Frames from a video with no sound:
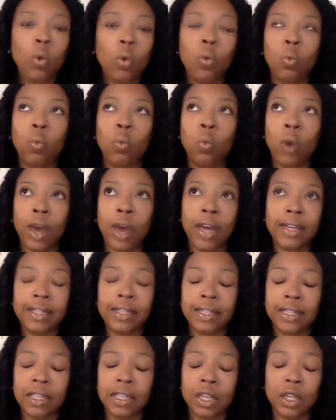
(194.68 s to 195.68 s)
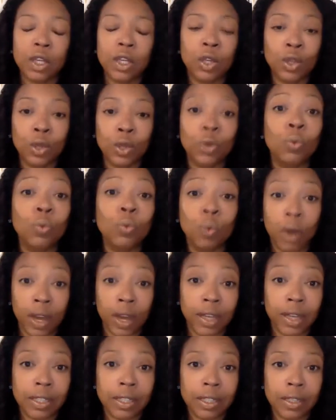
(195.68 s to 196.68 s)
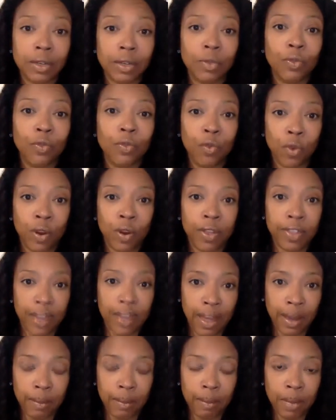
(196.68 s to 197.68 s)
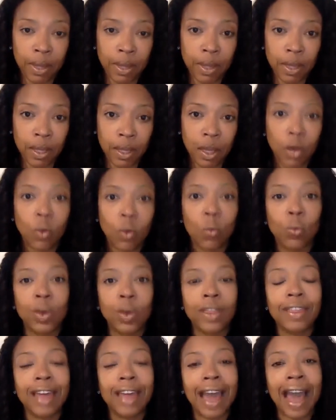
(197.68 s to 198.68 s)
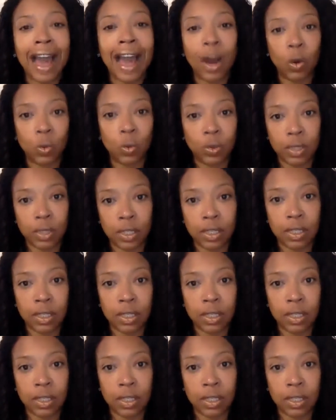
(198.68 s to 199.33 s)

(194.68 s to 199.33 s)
what you want for them without